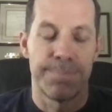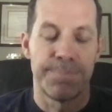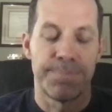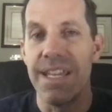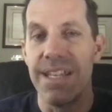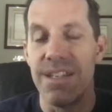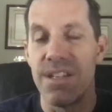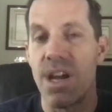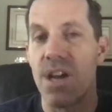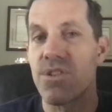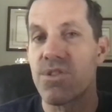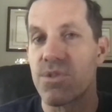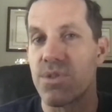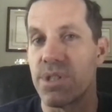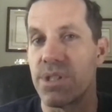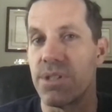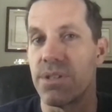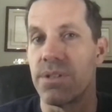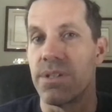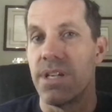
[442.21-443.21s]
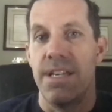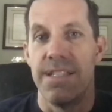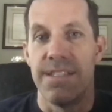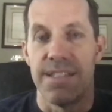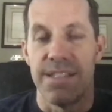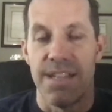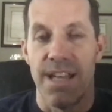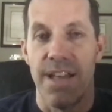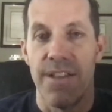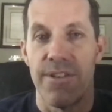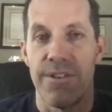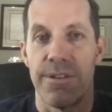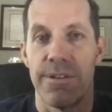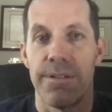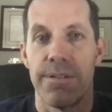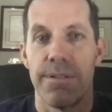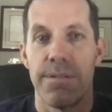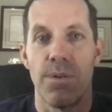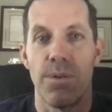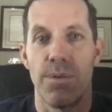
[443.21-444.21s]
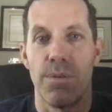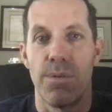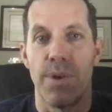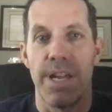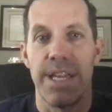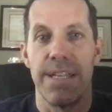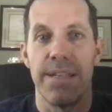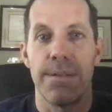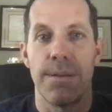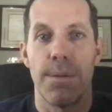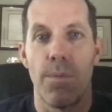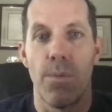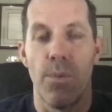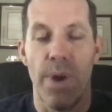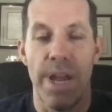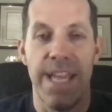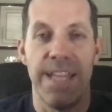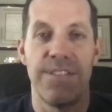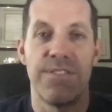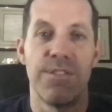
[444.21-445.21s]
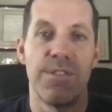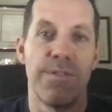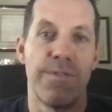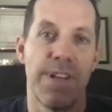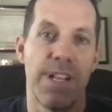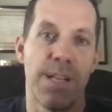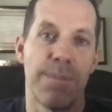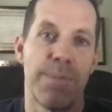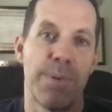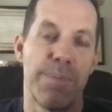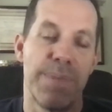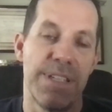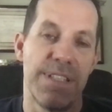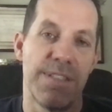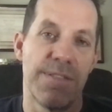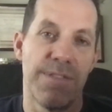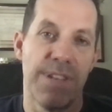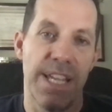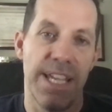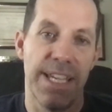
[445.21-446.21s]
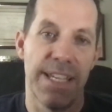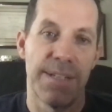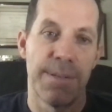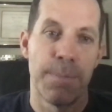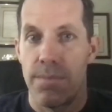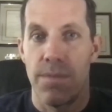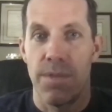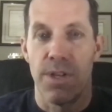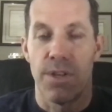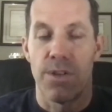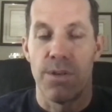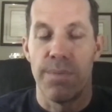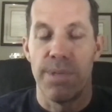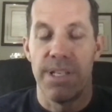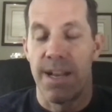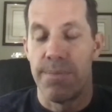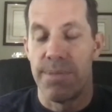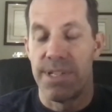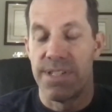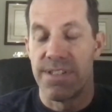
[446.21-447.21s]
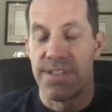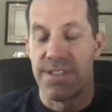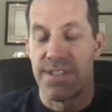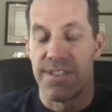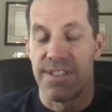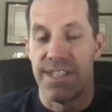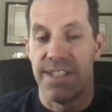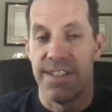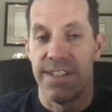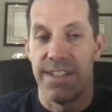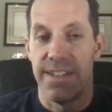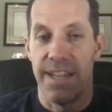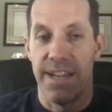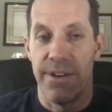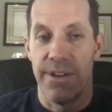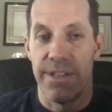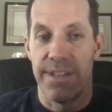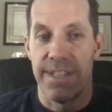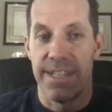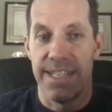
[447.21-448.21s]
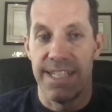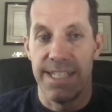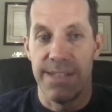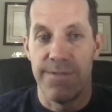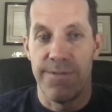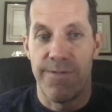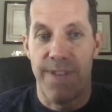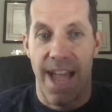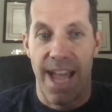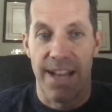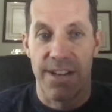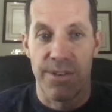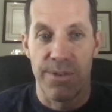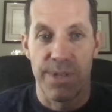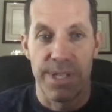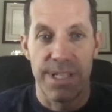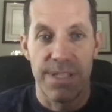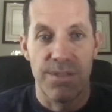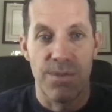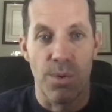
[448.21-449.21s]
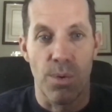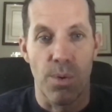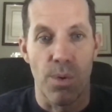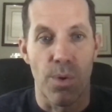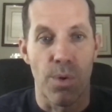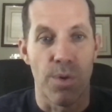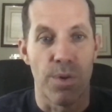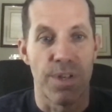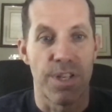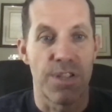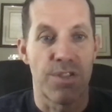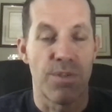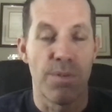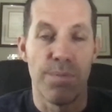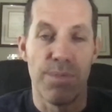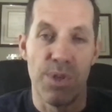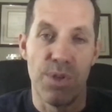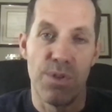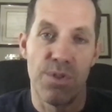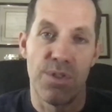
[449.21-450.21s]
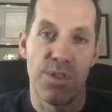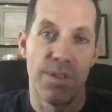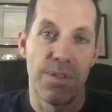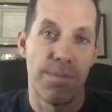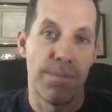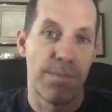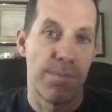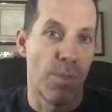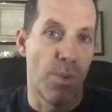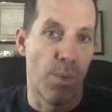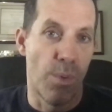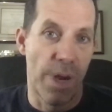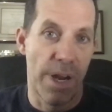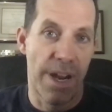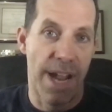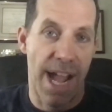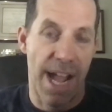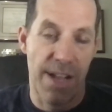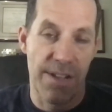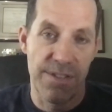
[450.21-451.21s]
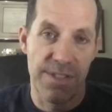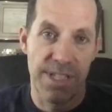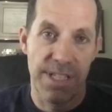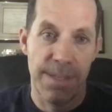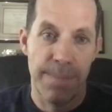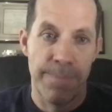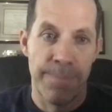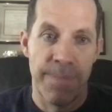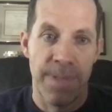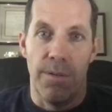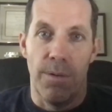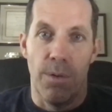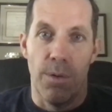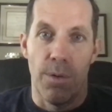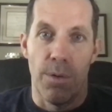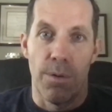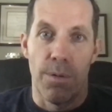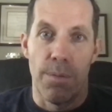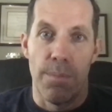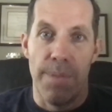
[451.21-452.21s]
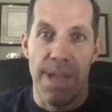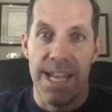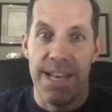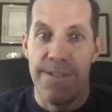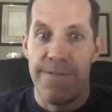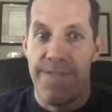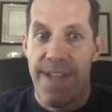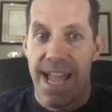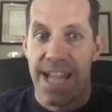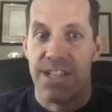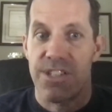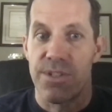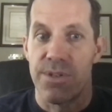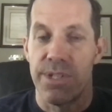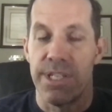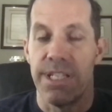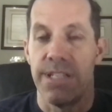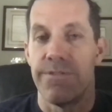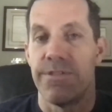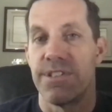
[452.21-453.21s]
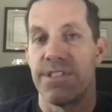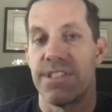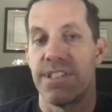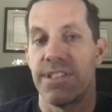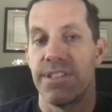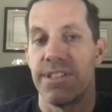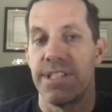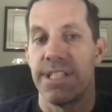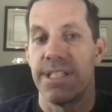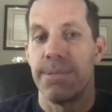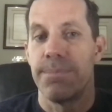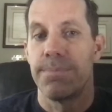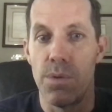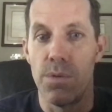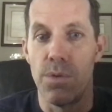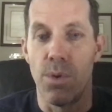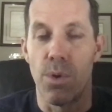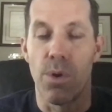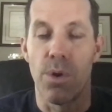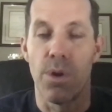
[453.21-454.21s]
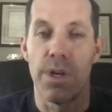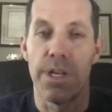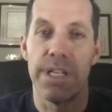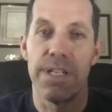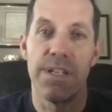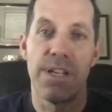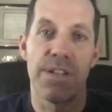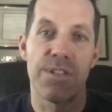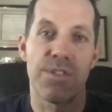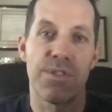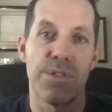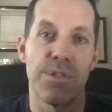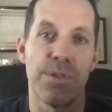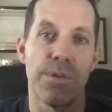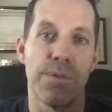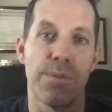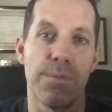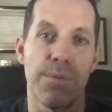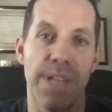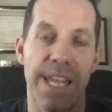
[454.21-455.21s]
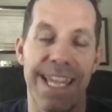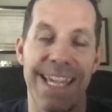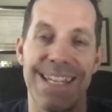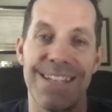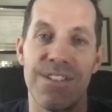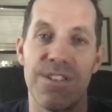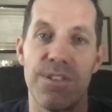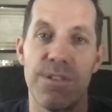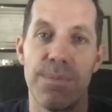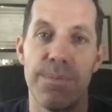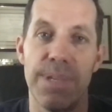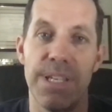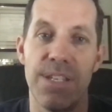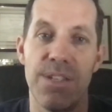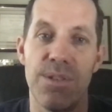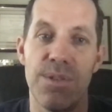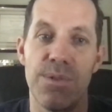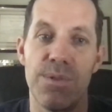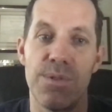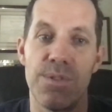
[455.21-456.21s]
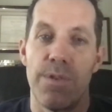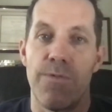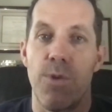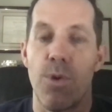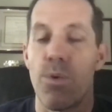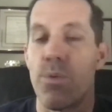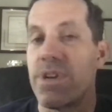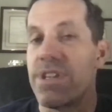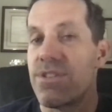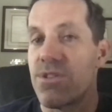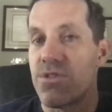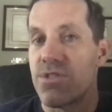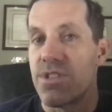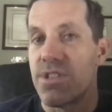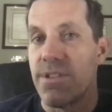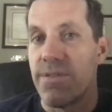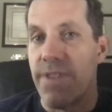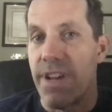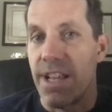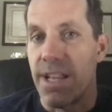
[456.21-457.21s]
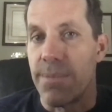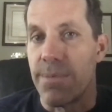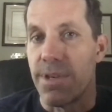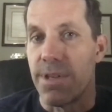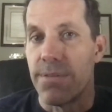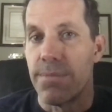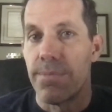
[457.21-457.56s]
Industrial is another great way to develop a piece of land. There could be businesses in the area that need factories or distribution, warehousing, or manufacturing facility. Your industrial land could be used for research and development,